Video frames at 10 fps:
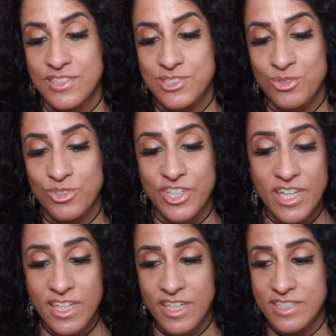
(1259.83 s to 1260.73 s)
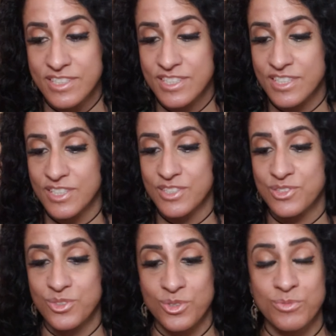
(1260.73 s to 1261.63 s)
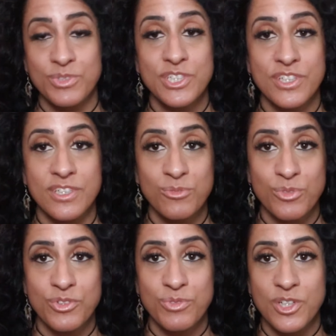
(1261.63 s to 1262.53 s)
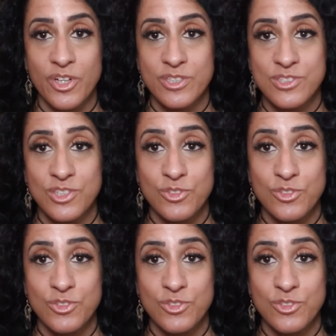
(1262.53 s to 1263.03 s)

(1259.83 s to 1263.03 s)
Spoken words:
So that is your reading with regards